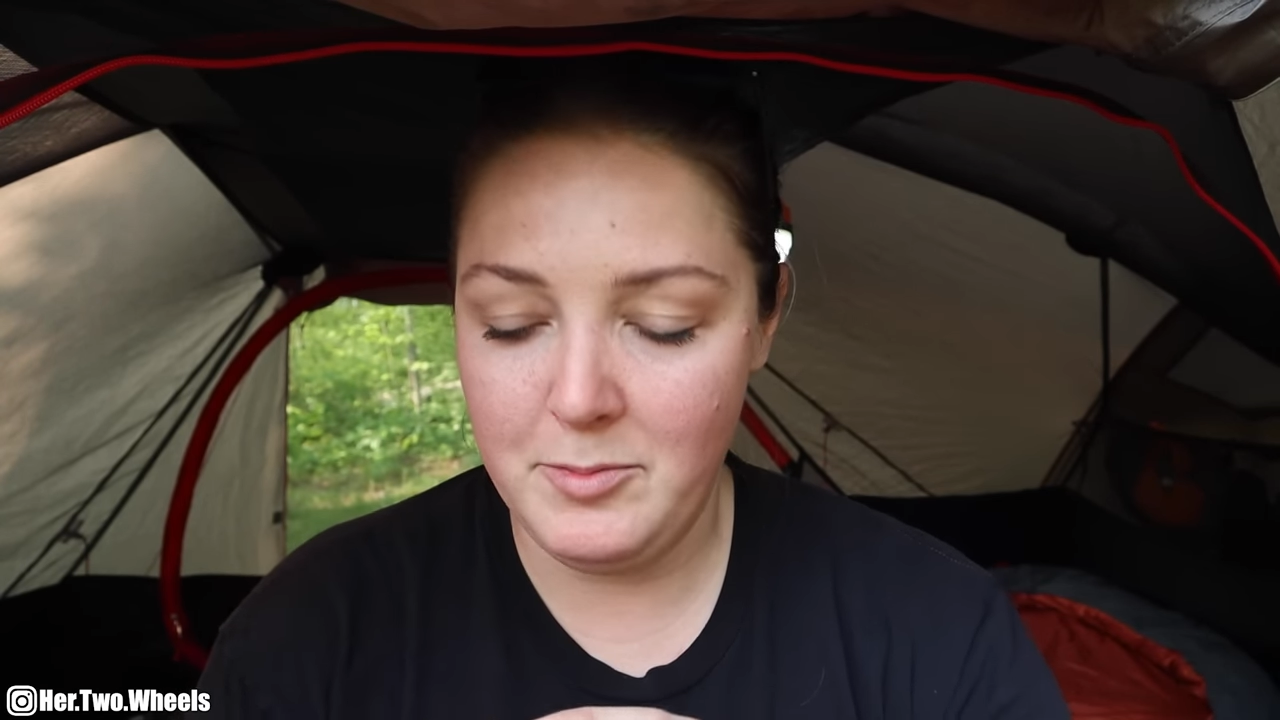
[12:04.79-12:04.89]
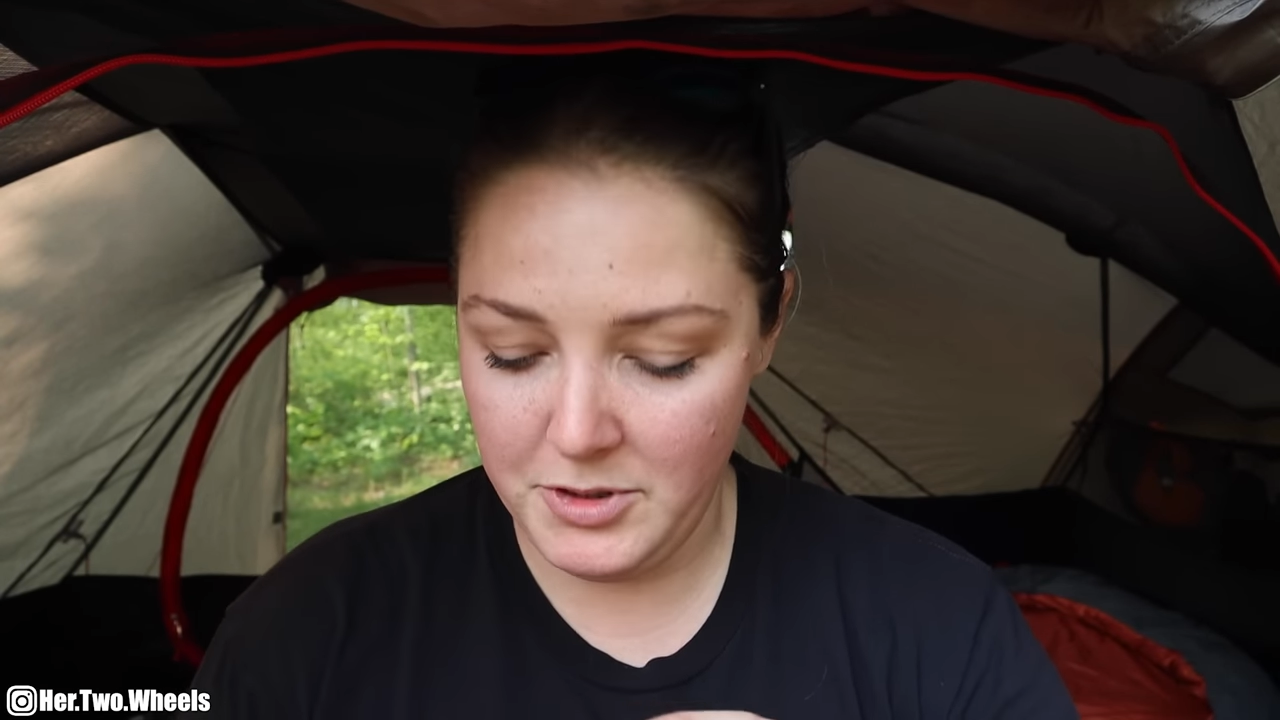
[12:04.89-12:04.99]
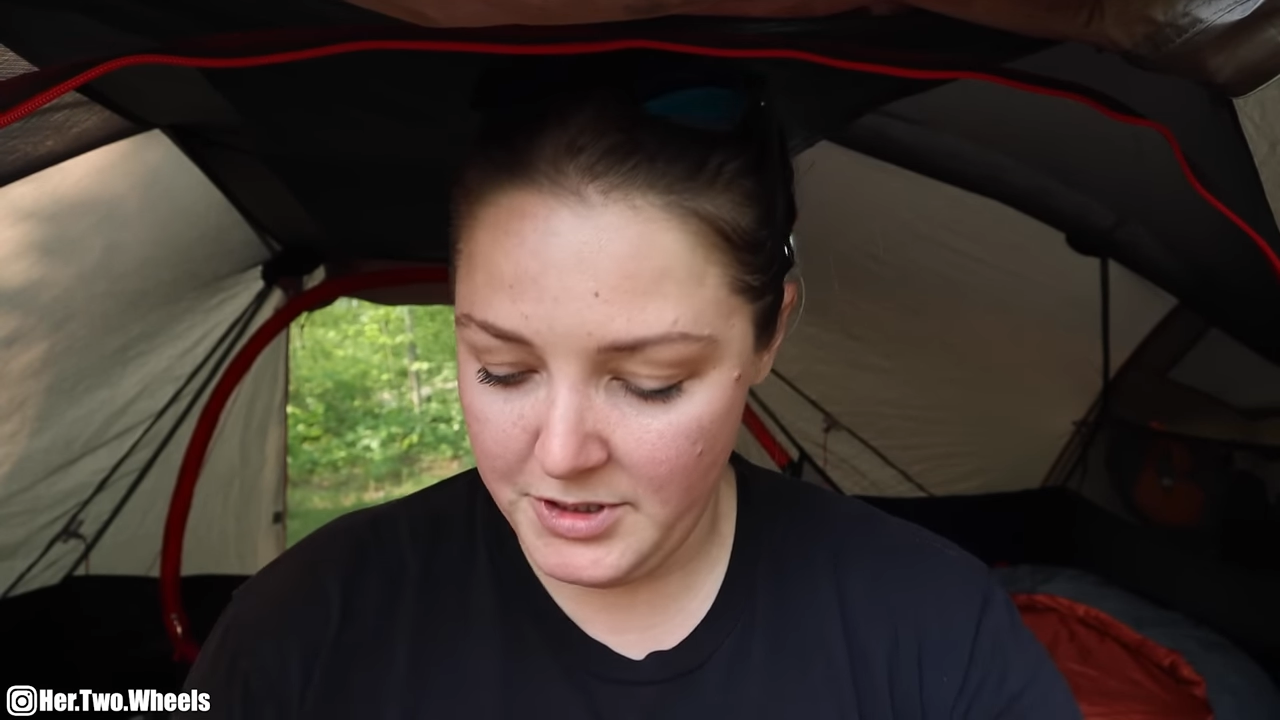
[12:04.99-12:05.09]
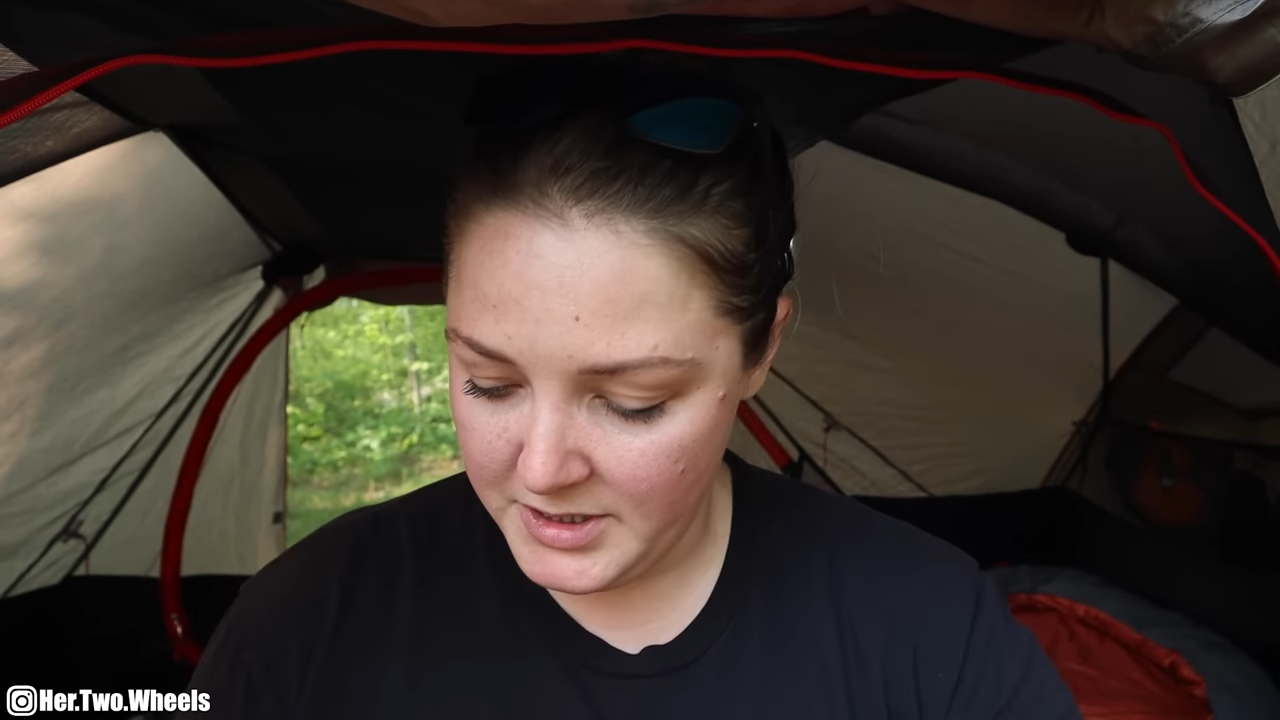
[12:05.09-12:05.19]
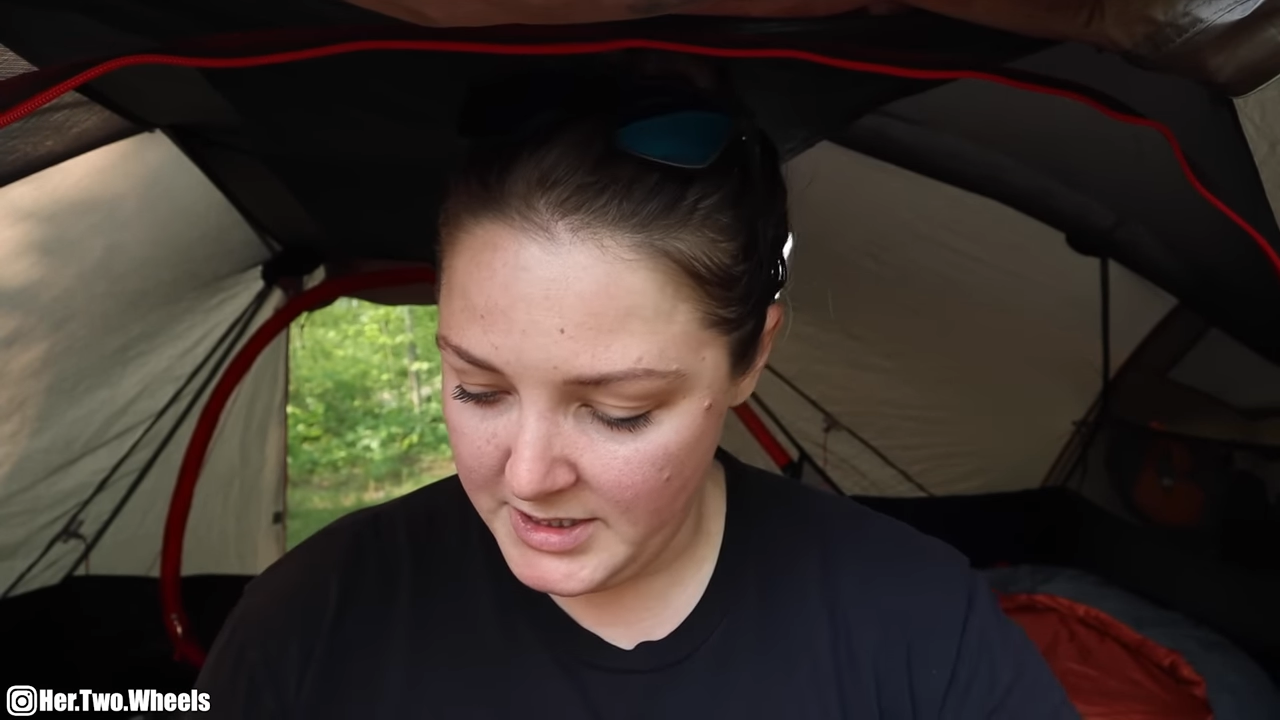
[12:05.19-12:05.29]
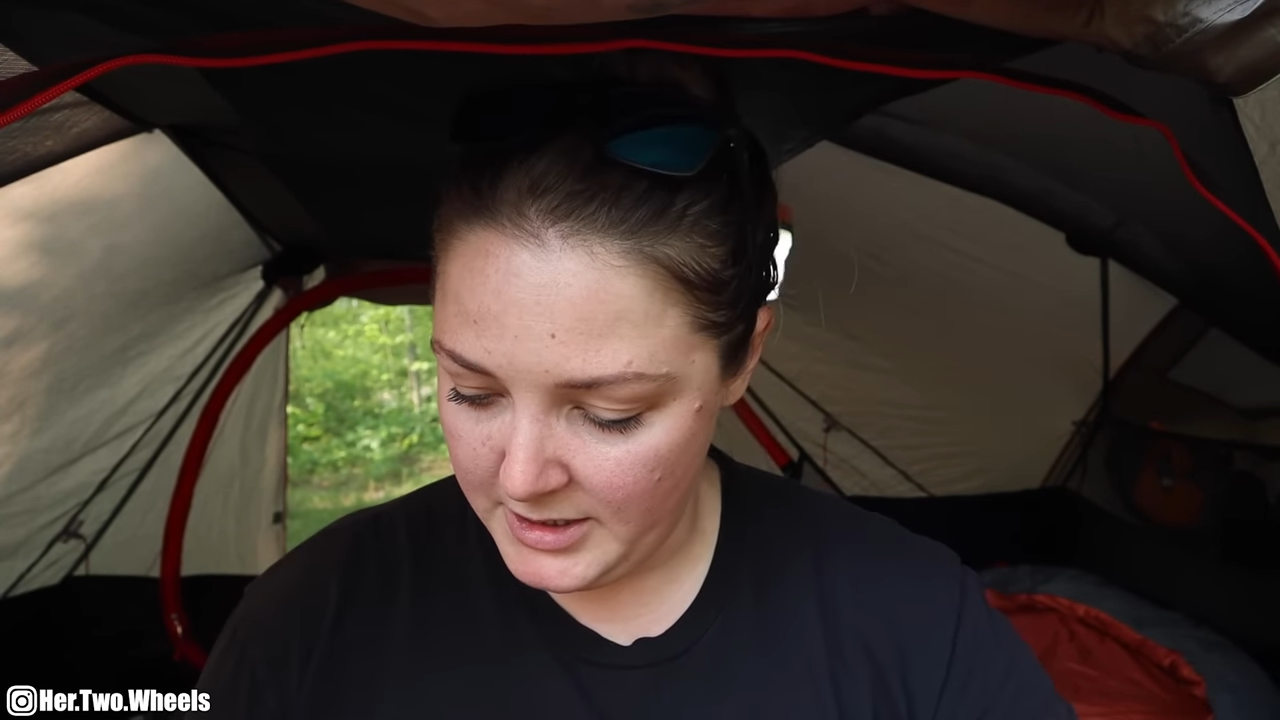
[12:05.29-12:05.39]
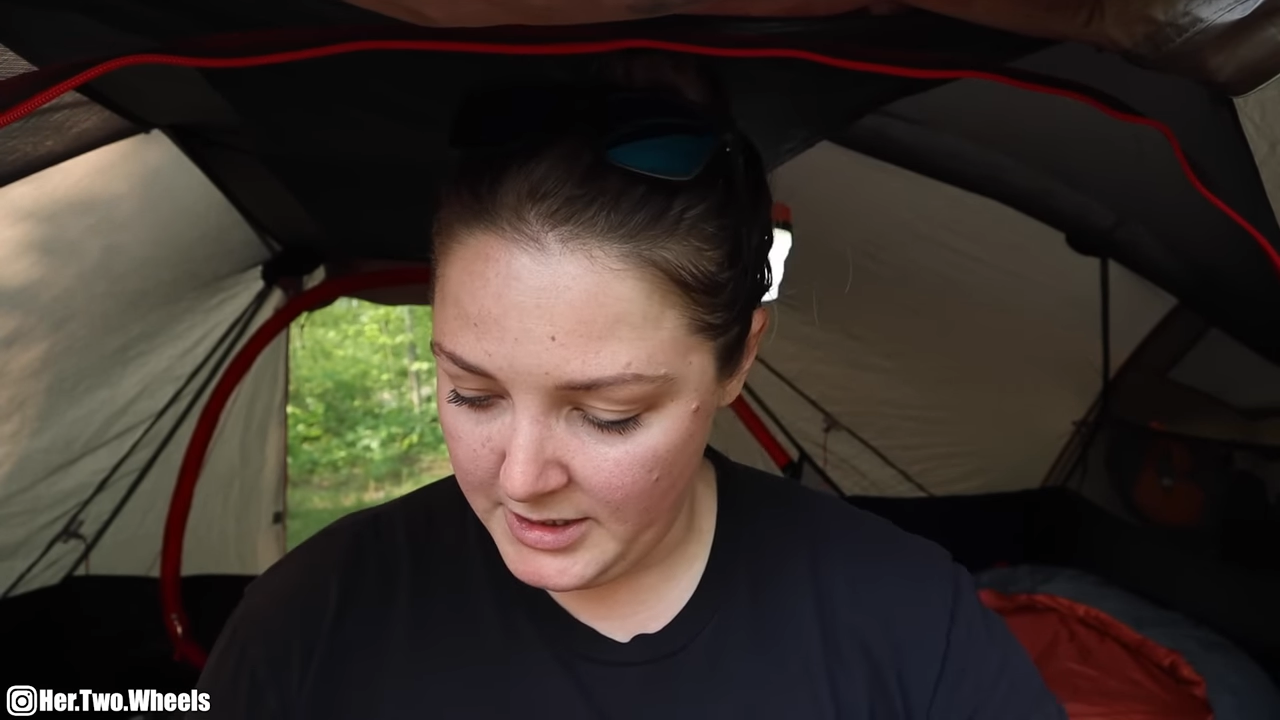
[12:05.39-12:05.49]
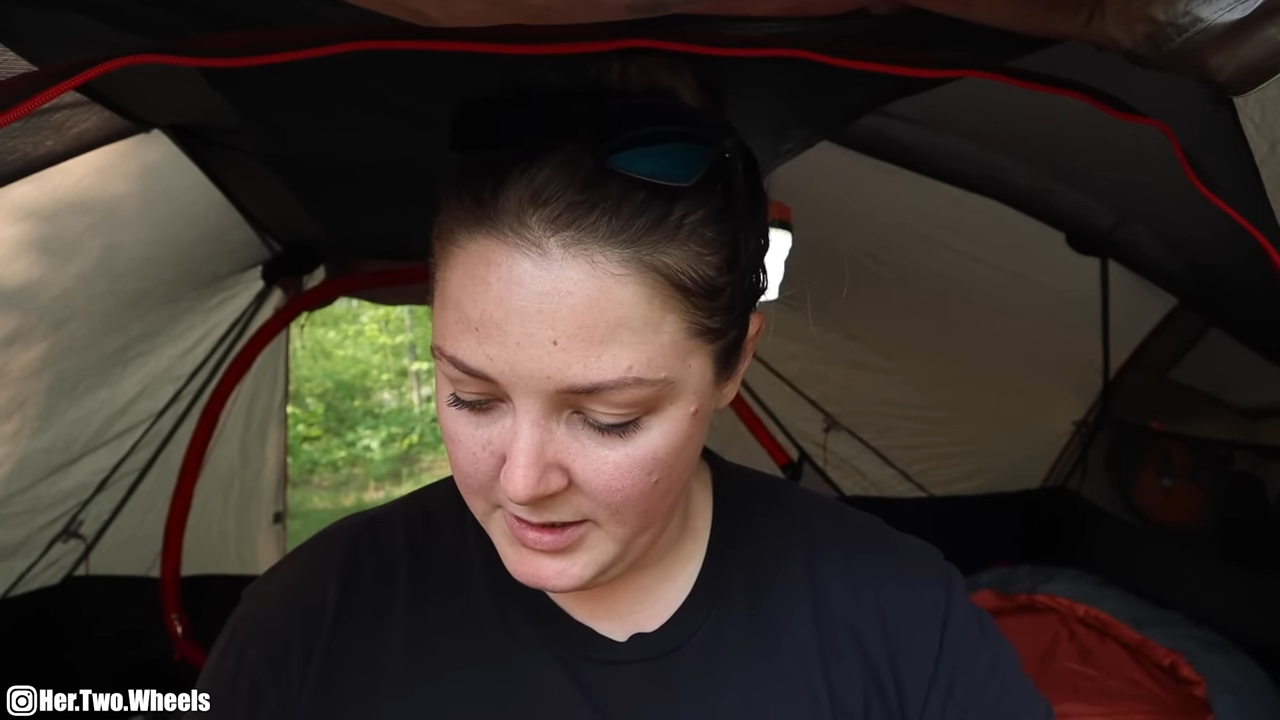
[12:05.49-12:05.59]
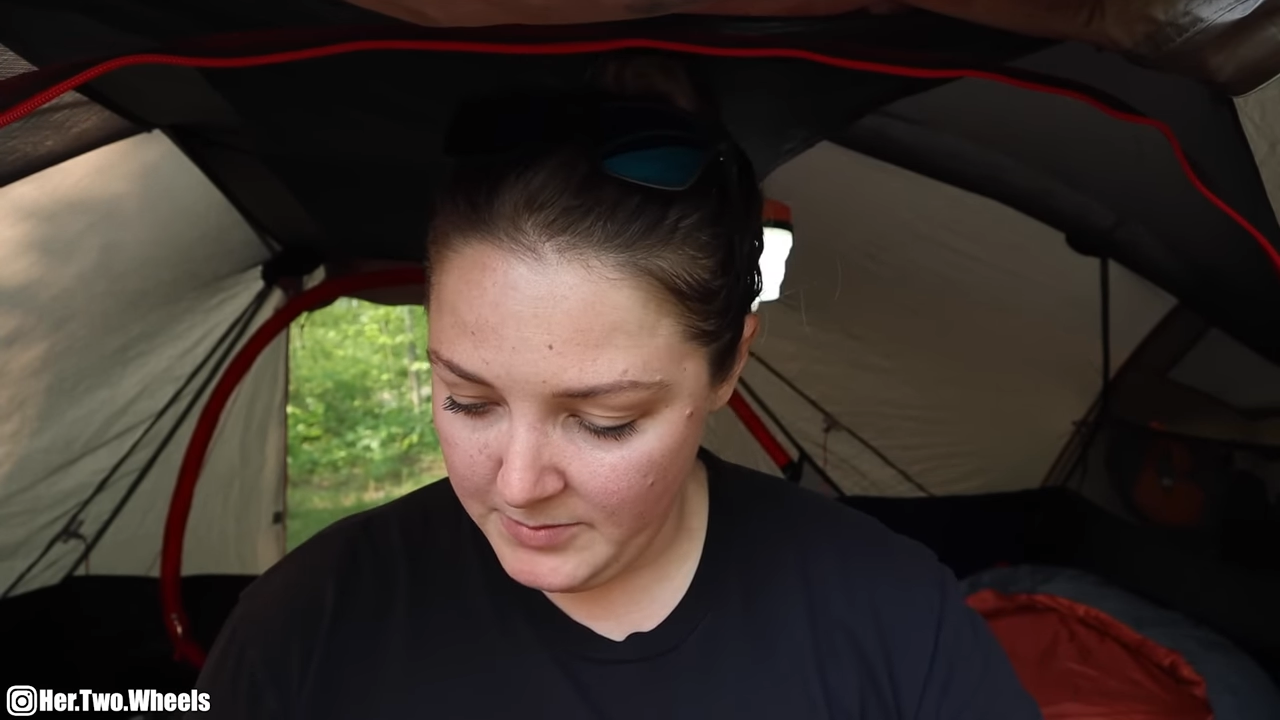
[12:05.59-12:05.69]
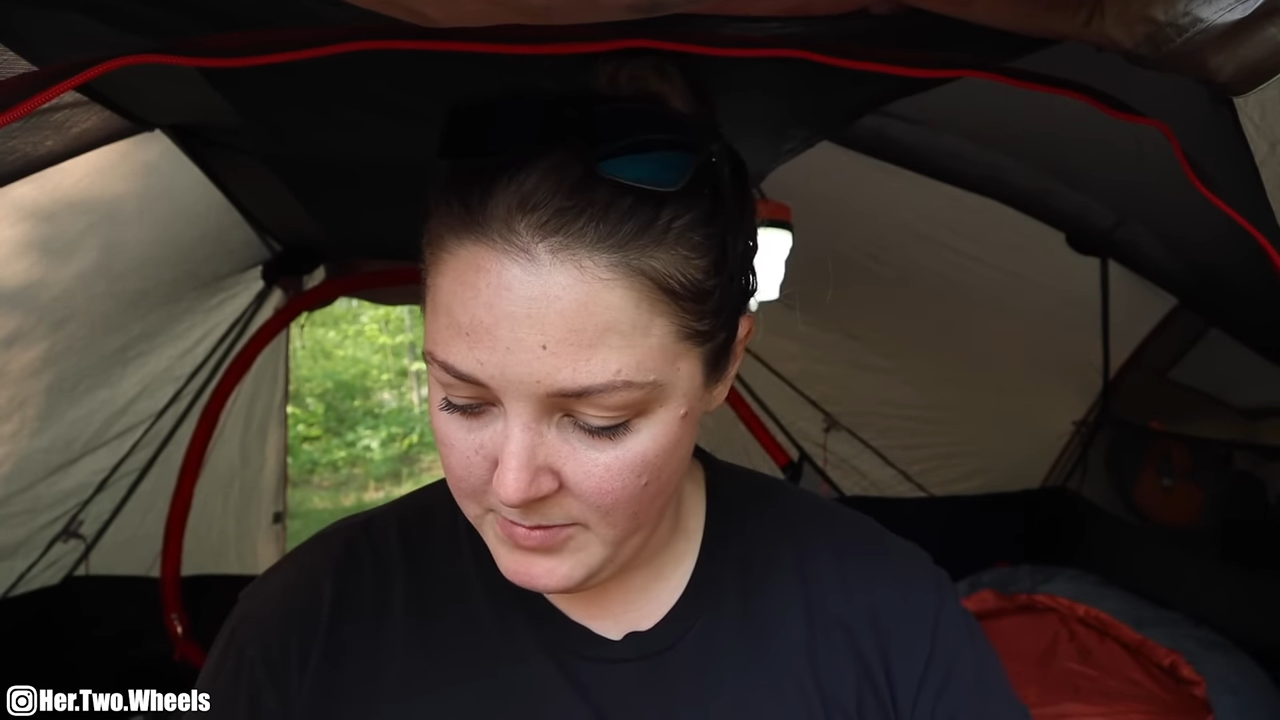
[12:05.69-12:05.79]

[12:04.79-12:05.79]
able to cook dinner